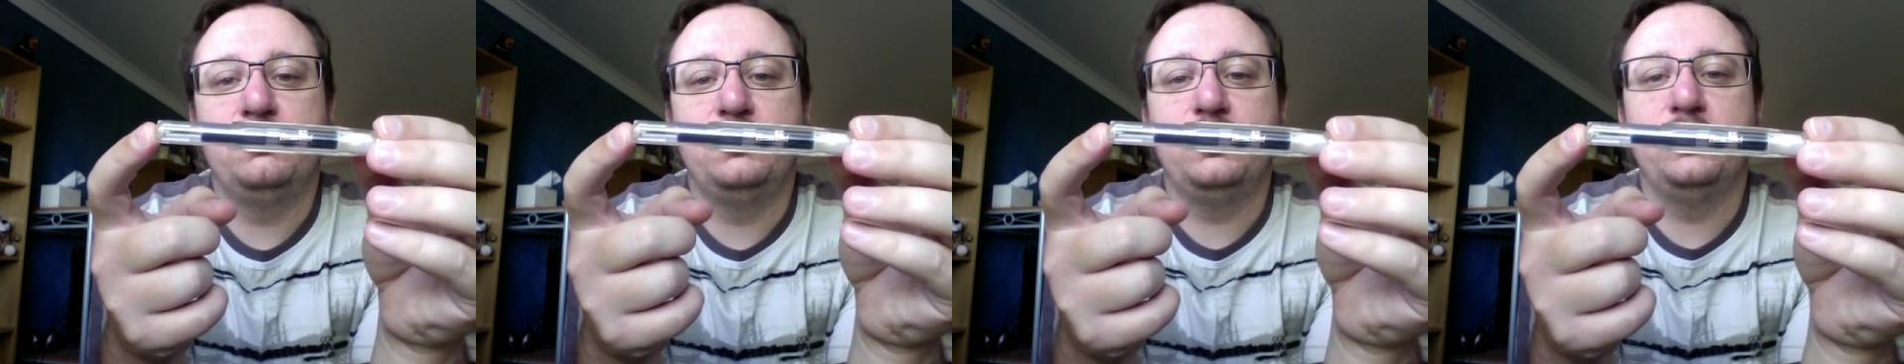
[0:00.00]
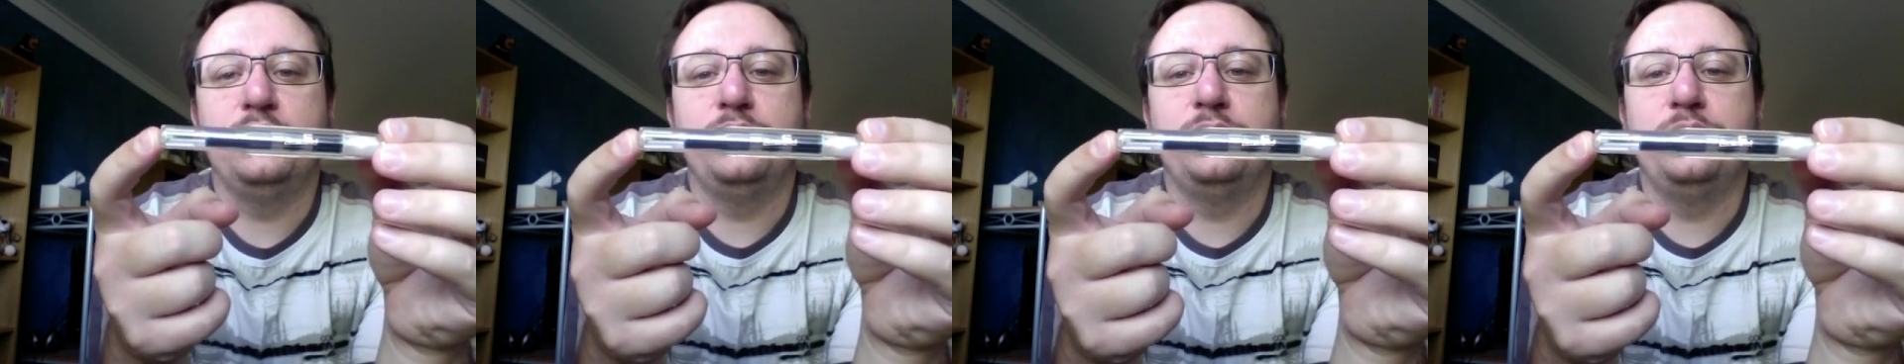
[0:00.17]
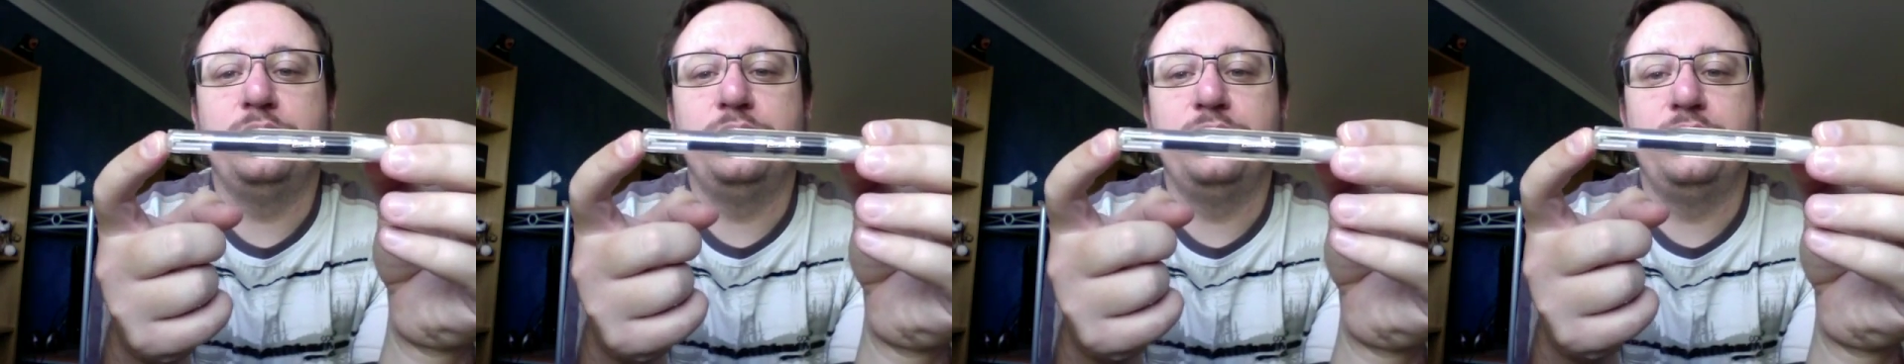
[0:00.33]

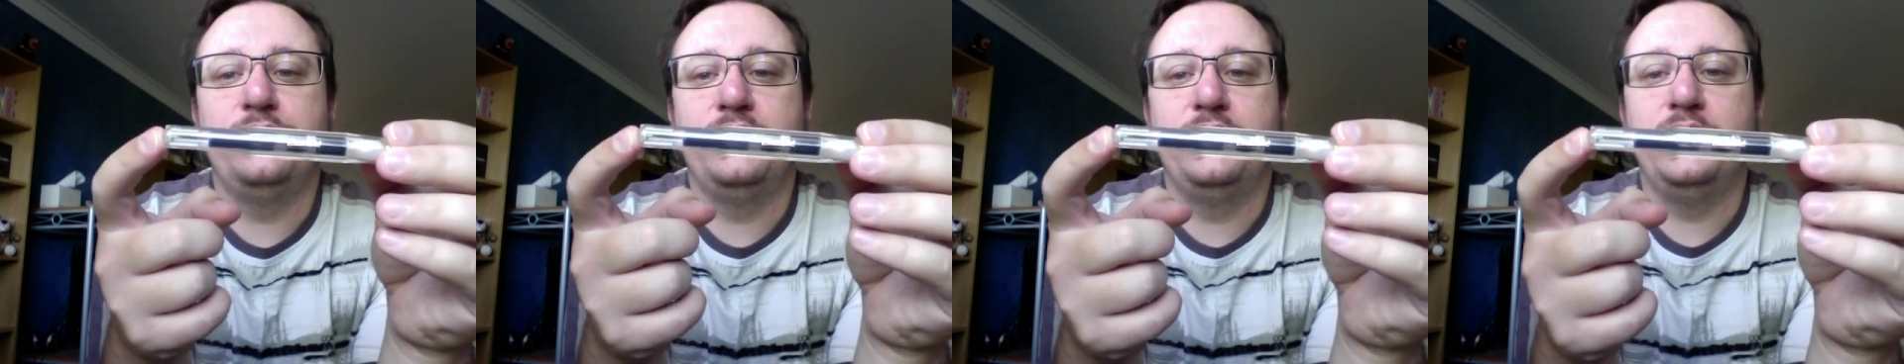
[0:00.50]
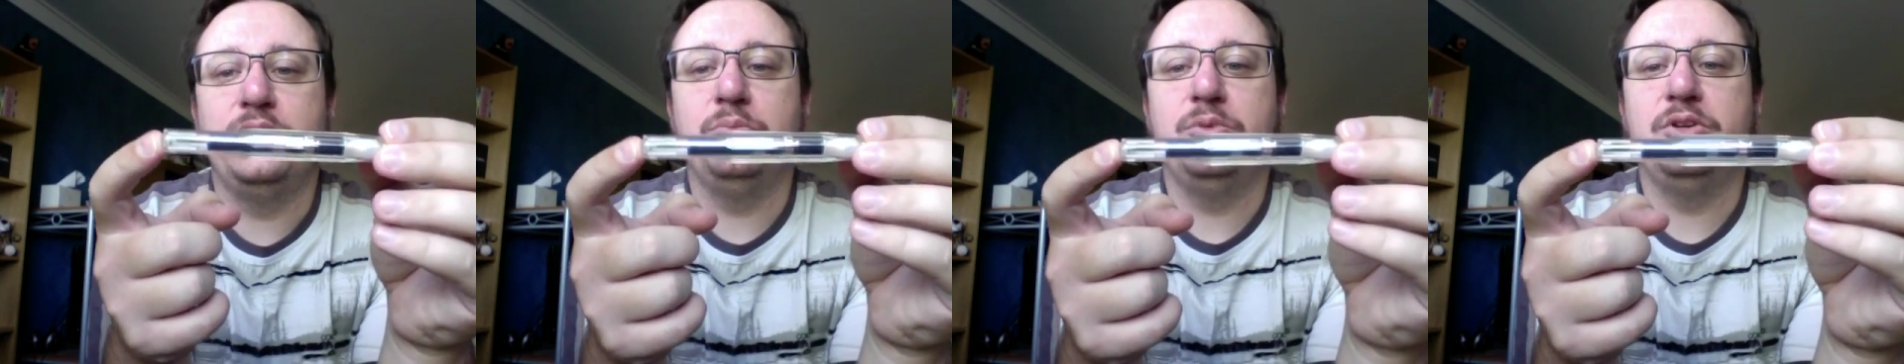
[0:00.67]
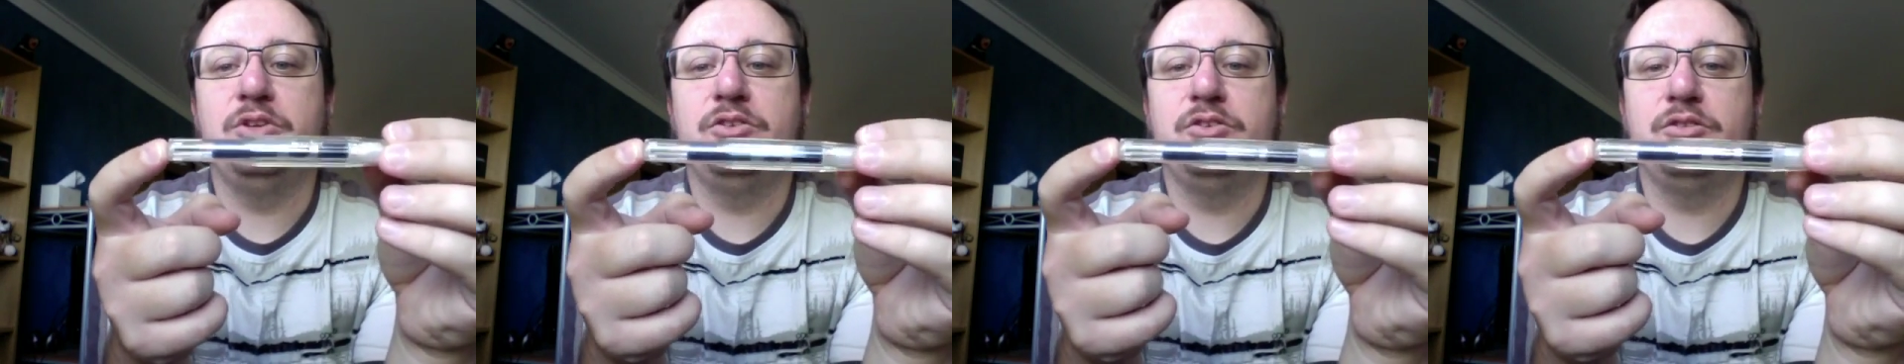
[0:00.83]
so-called
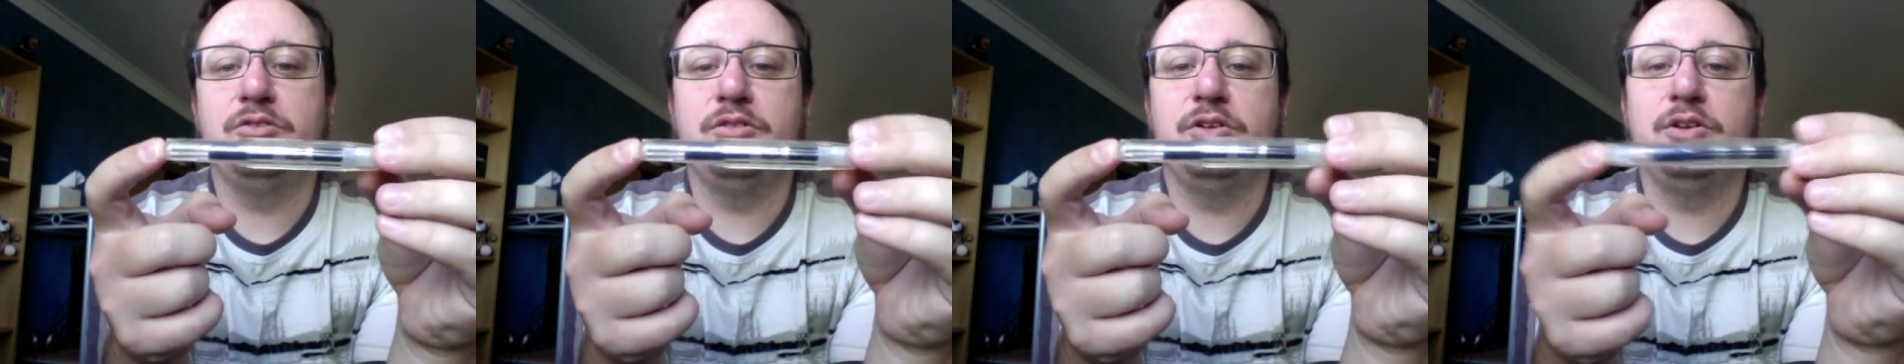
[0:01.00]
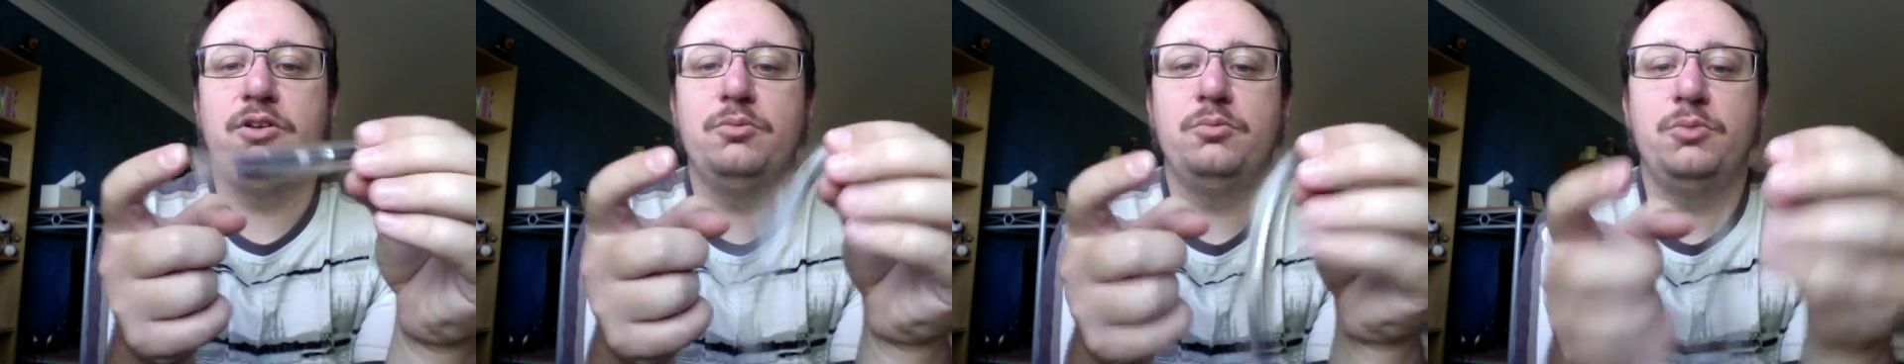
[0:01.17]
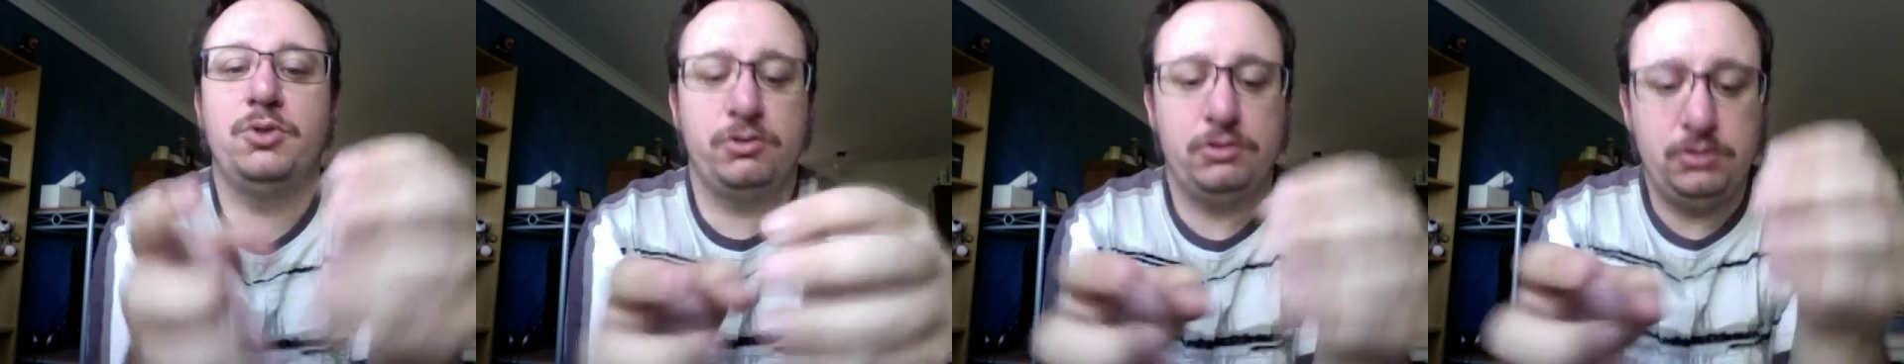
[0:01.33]

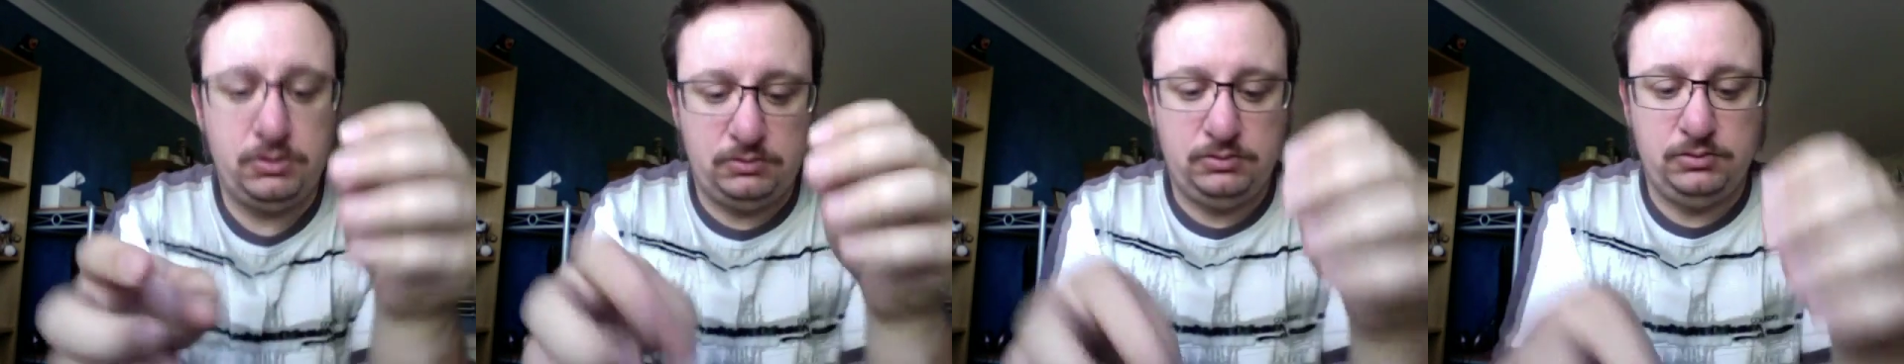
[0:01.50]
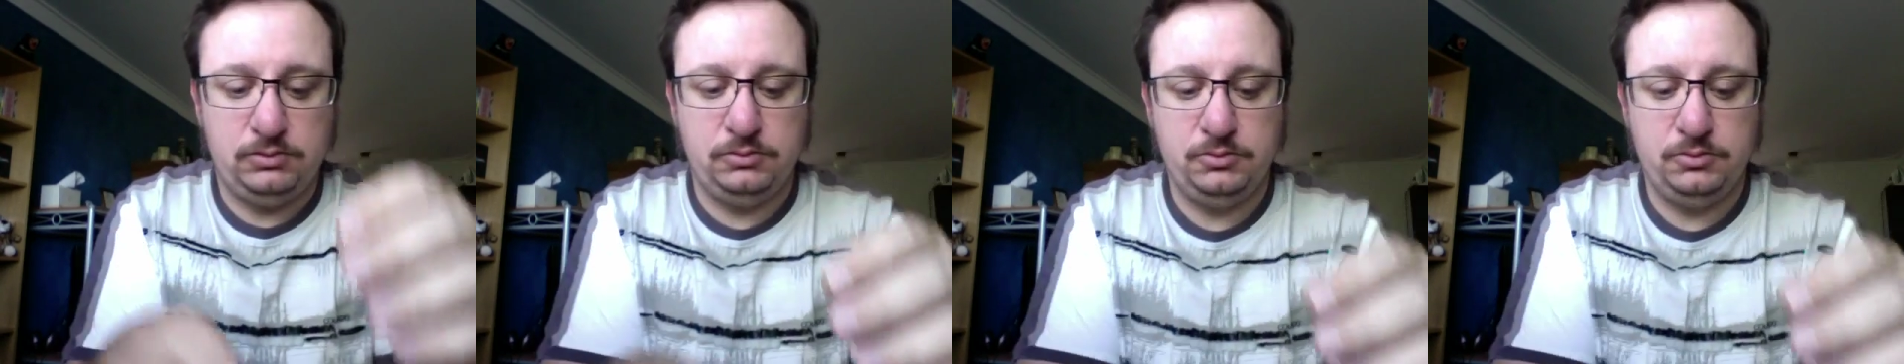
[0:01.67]
demonstrator model.